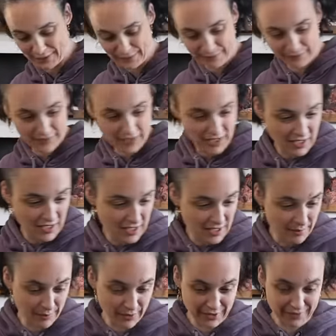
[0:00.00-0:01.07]
So,
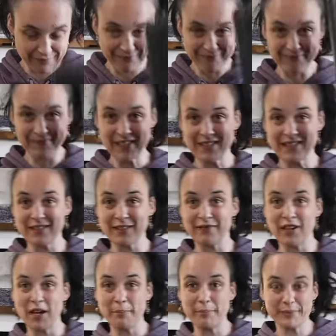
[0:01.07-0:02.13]
but this is a
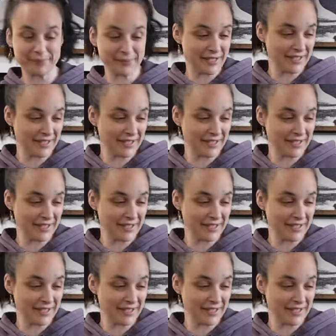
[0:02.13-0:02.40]
flop.